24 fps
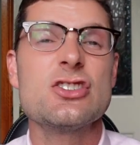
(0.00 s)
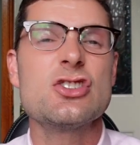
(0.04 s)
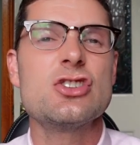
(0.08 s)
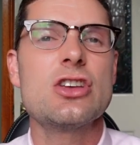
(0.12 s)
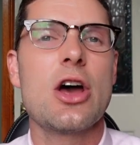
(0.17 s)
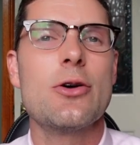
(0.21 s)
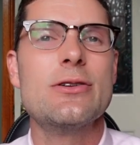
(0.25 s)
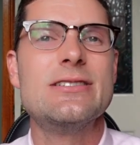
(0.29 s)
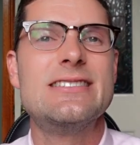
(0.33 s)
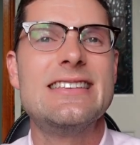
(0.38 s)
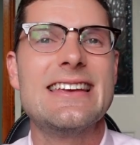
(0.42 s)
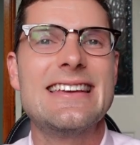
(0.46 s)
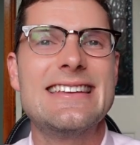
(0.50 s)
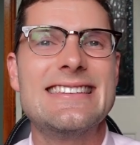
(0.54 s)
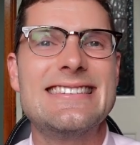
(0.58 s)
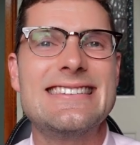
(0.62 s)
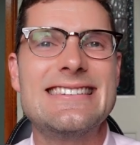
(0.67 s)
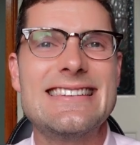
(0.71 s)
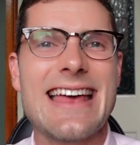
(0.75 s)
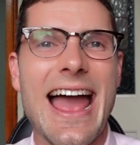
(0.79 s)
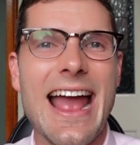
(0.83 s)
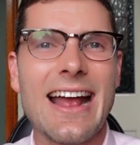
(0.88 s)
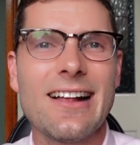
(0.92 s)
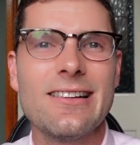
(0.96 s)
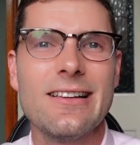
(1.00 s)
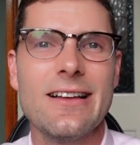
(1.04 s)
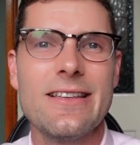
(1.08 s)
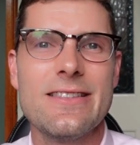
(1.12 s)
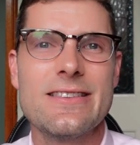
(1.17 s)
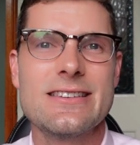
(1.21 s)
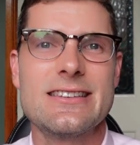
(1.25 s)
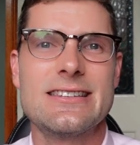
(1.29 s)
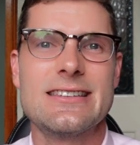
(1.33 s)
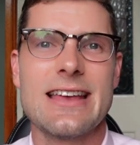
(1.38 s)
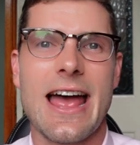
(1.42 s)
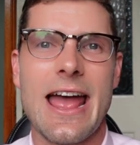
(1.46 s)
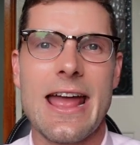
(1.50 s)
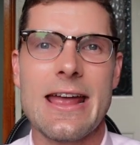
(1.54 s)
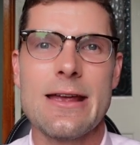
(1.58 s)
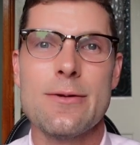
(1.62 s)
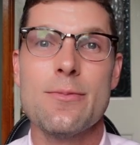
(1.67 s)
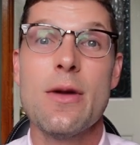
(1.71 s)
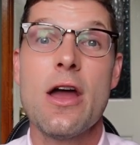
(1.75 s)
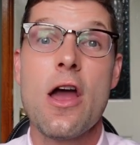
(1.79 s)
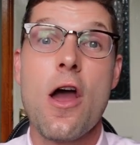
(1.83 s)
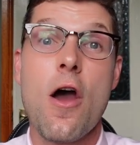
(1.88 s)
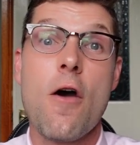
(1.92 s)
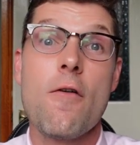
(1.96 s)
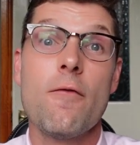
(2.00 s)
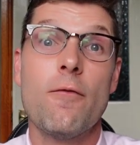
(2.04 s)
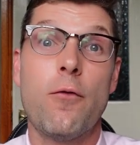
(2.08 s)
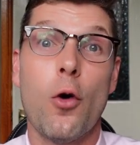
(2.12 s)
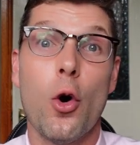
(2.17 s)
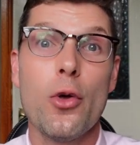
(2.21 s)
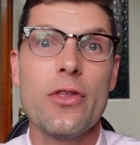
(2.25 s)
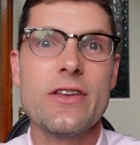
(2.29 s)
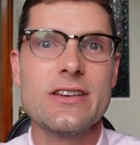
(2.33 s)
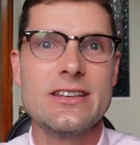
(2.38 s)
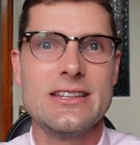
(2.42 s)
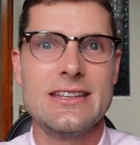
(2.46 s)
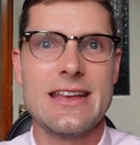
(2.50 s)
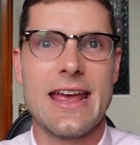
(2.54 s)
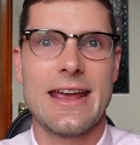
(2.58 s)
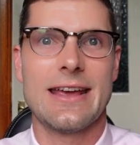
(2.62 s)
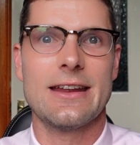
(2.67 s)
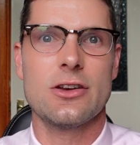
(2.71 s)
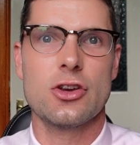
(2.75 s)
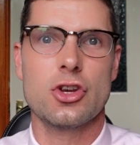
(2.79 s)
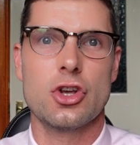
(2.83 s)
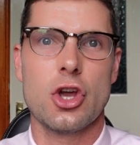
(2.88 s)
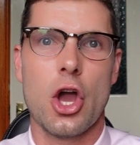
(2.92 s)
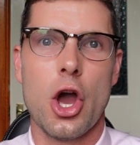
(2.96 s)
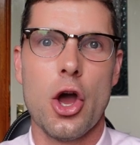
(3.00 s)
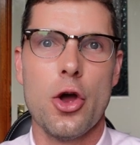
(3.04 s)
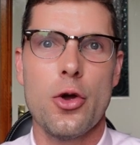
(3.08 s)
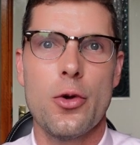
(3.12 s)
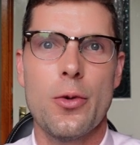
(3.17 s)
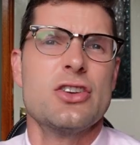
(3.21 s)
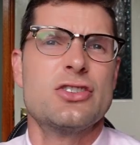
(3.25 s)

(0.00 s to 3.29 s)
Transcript: so it's exactly the same for the second go.